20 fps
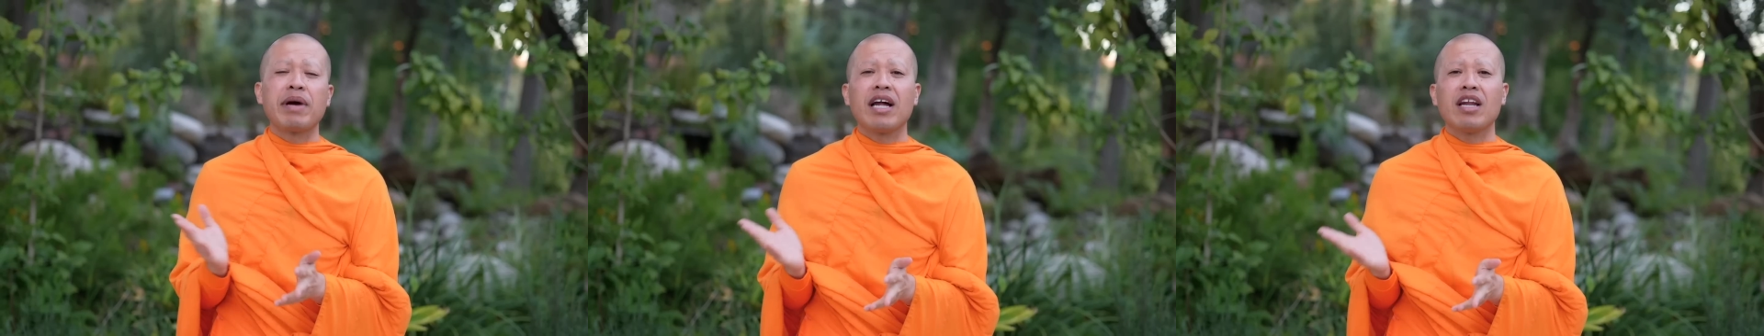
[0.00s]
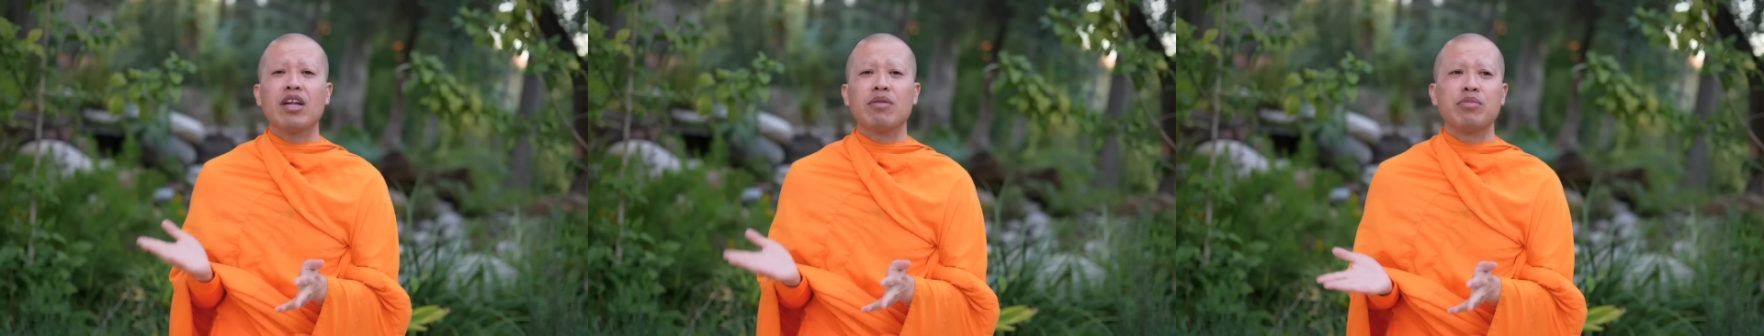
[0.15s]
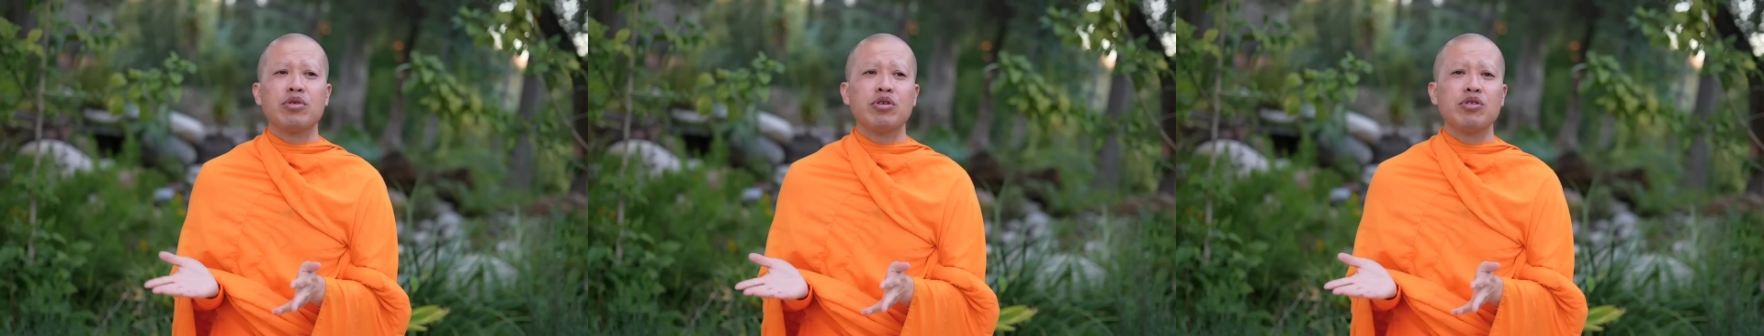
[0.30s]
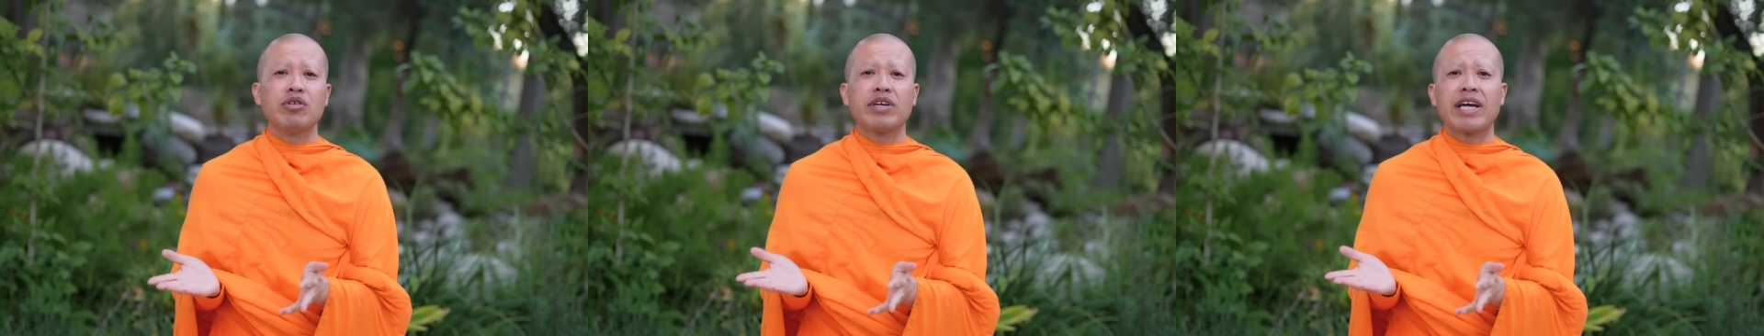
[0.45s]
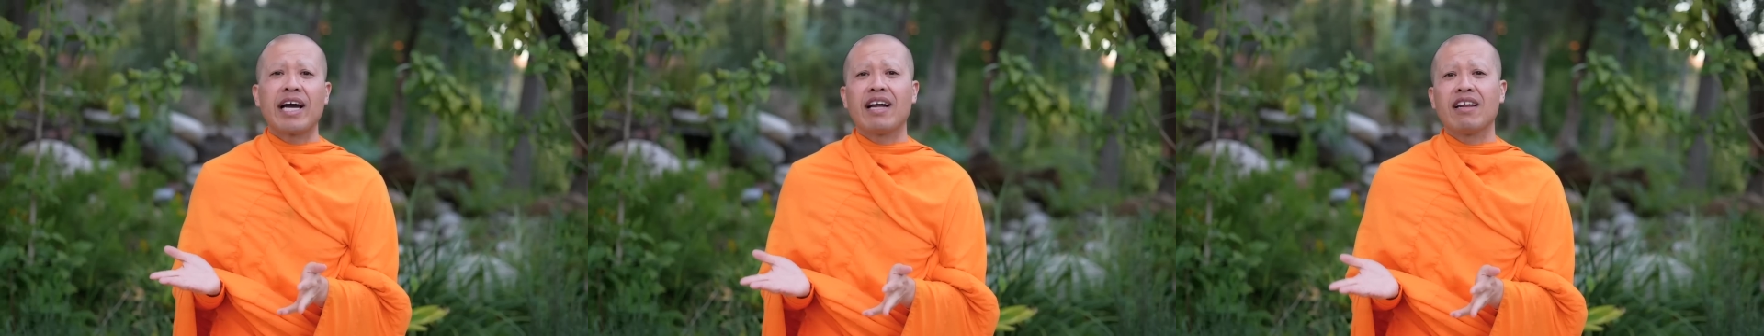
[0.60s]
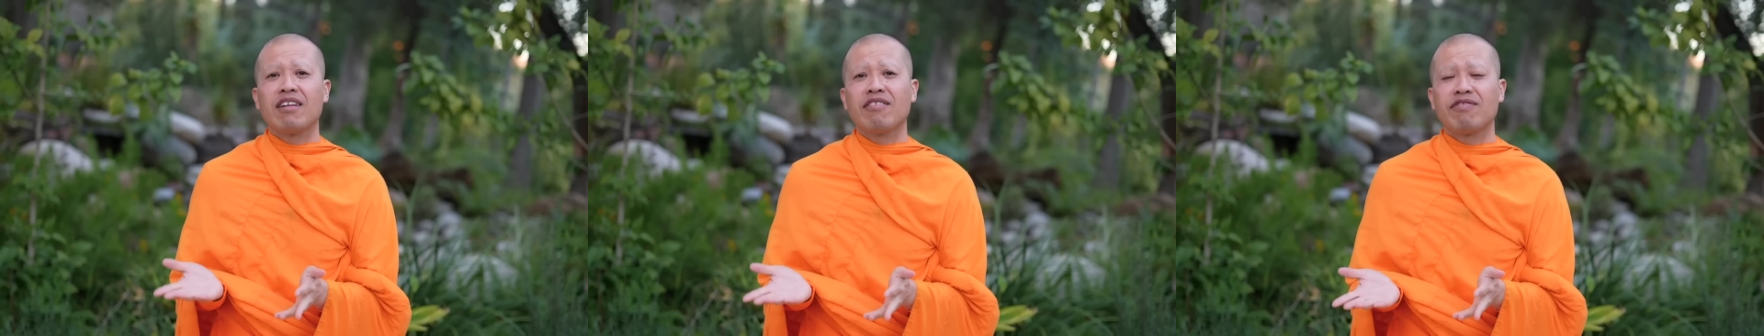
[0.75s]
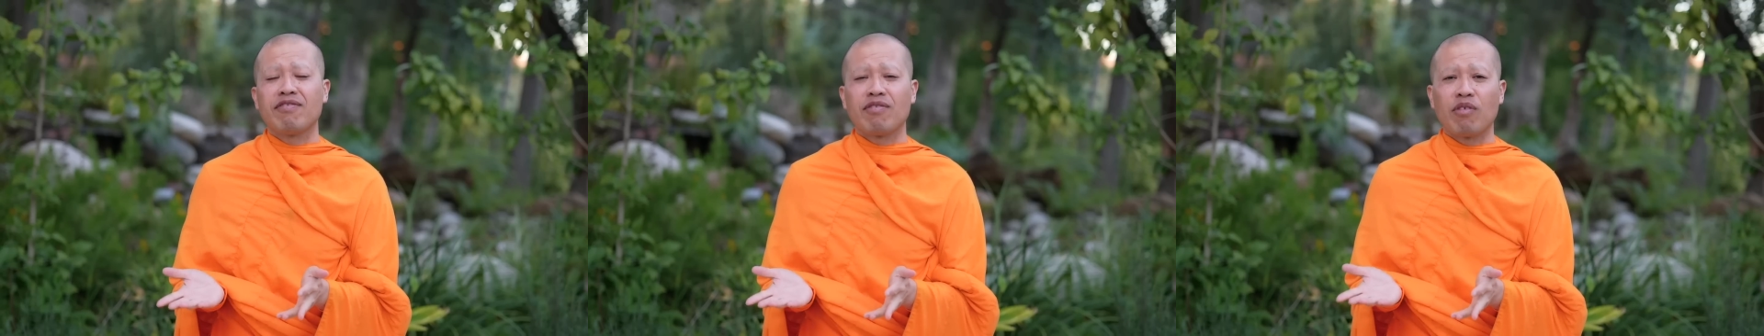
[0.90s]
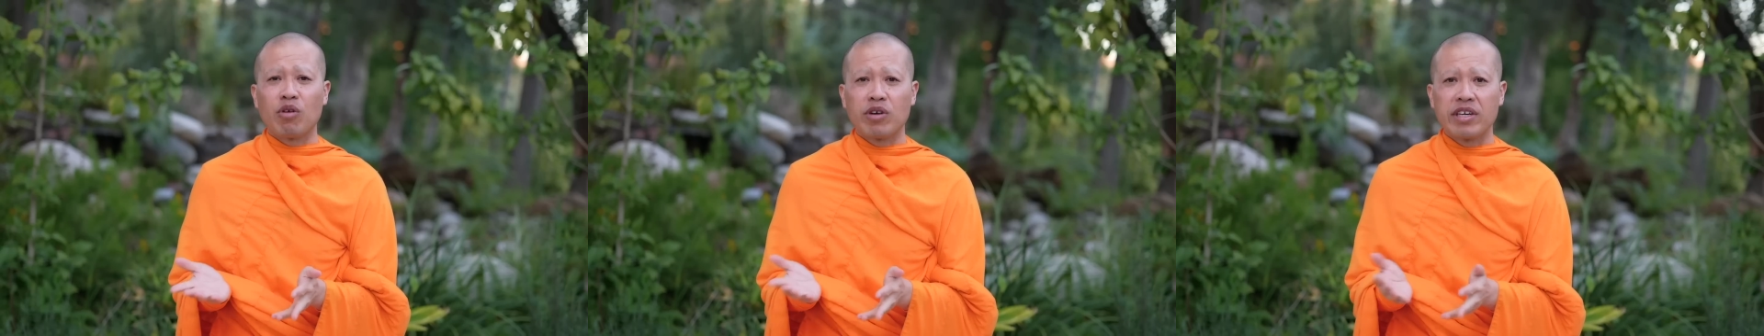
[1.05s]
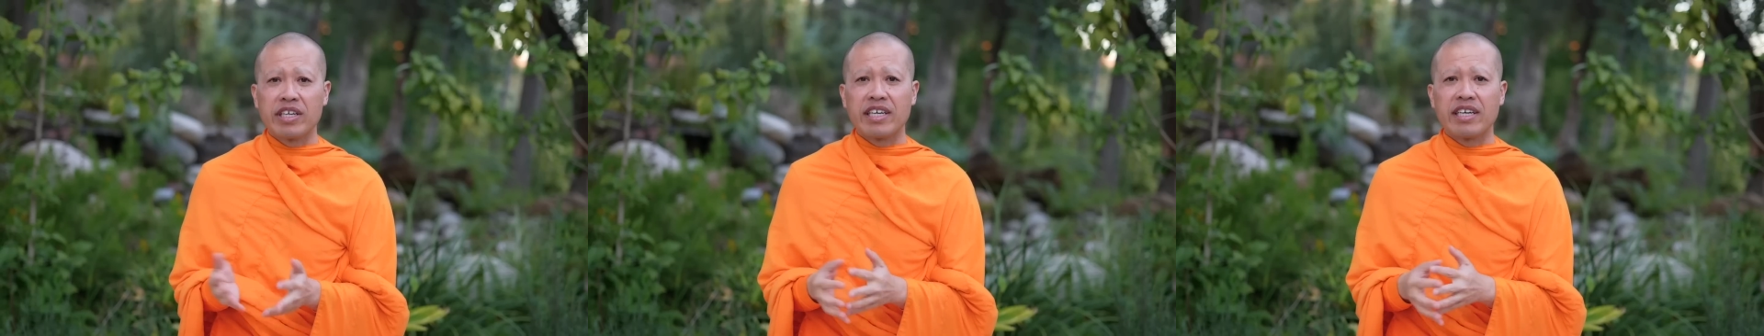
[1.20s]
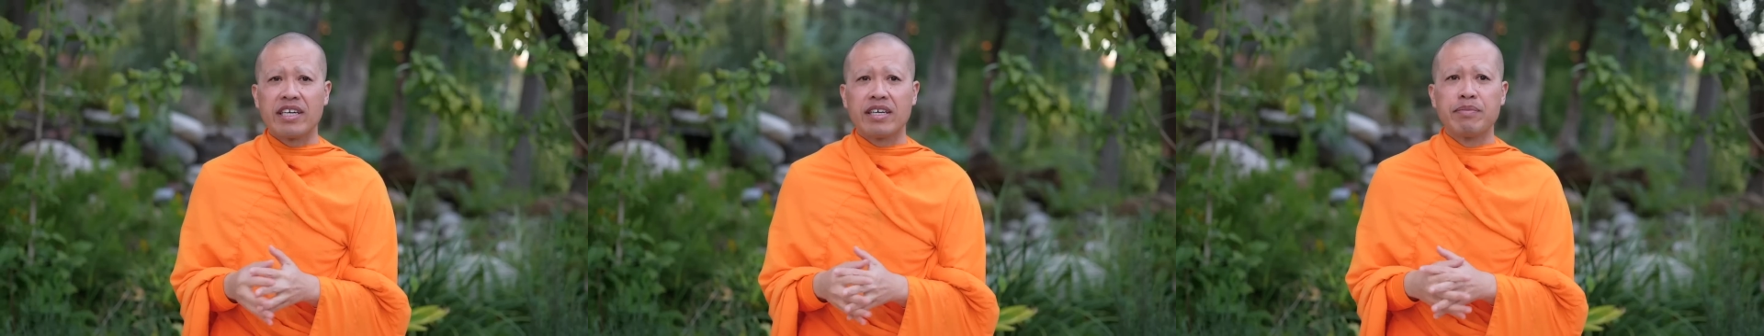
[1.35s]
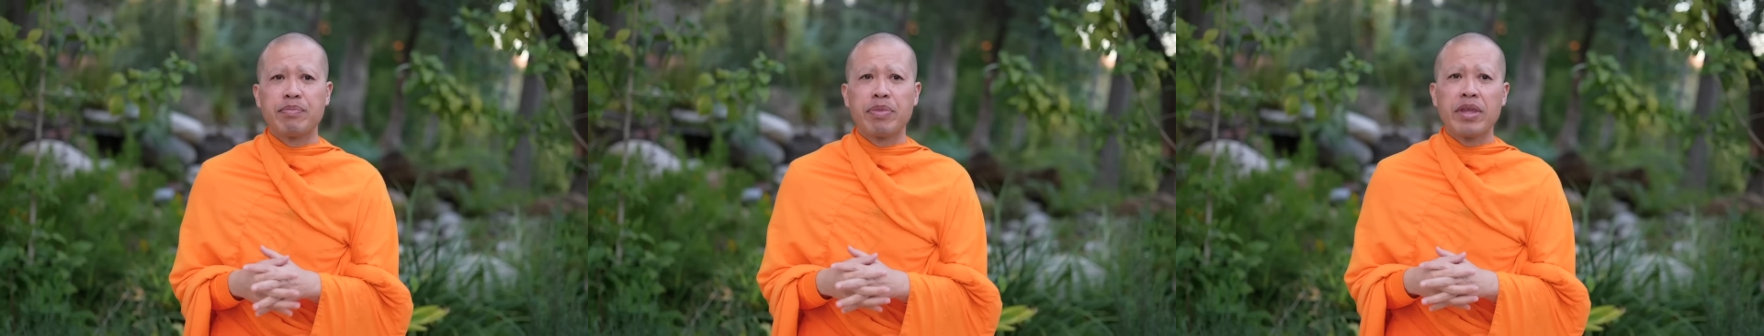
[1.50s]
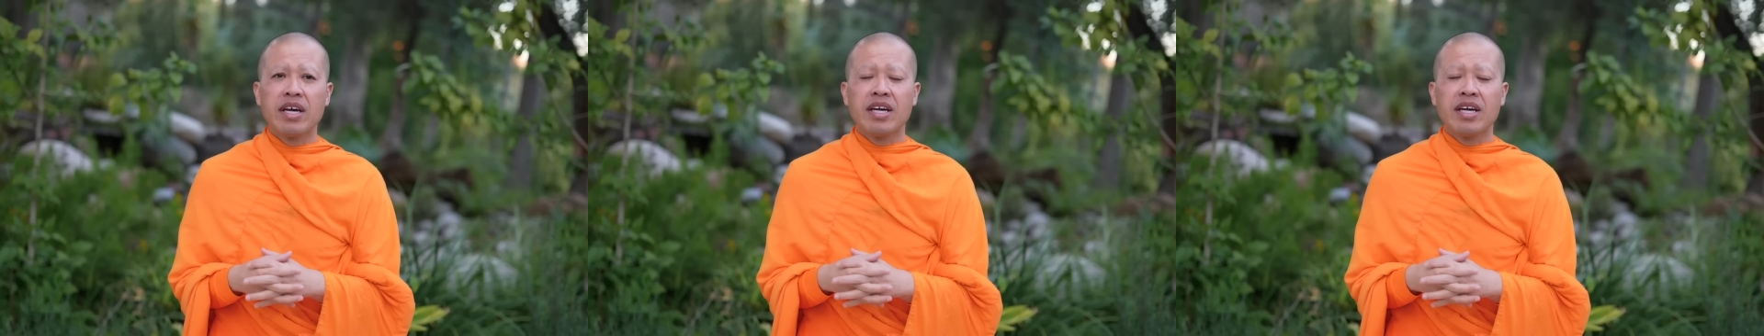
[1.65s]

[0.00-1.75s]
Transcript: Malibu, California.